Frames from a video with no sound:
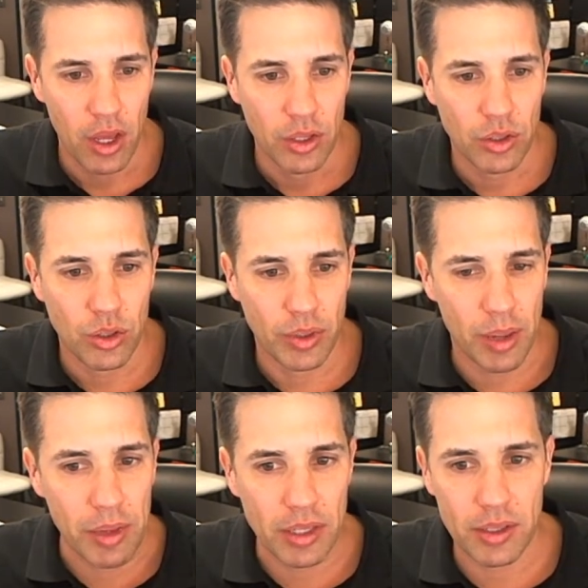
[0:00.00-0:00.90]
So what that
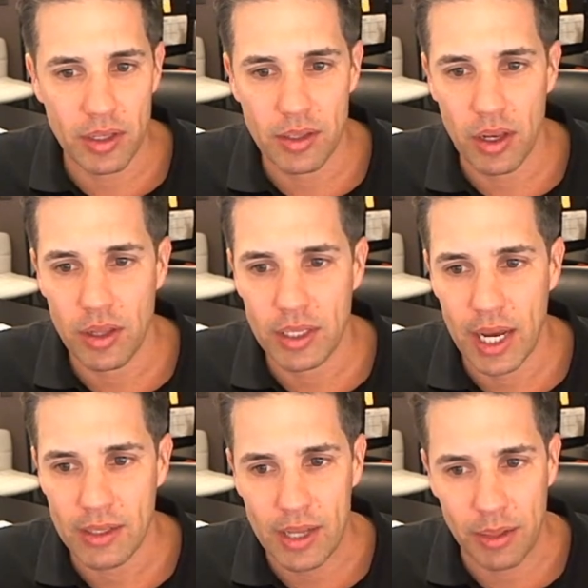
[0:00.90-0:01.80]
means is the
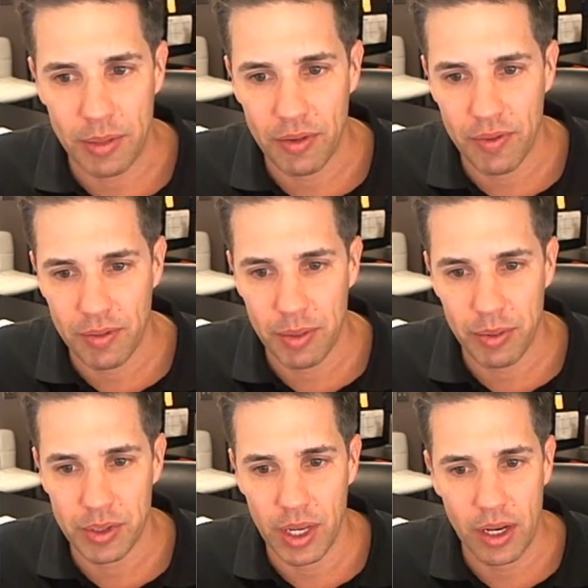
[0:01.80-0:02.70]
test segment is
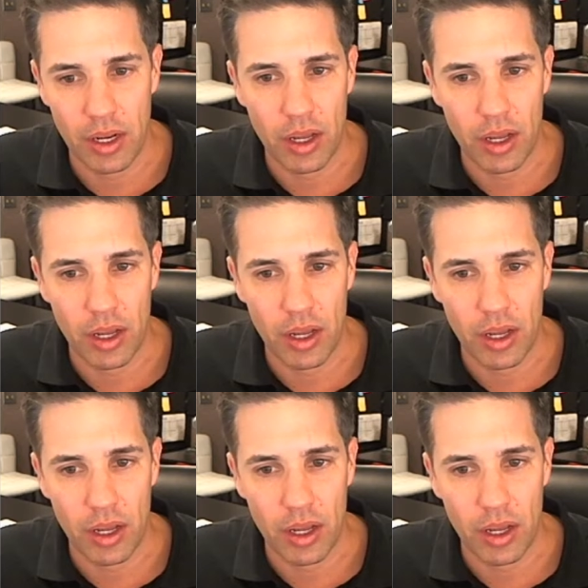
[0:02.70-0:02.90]
50%.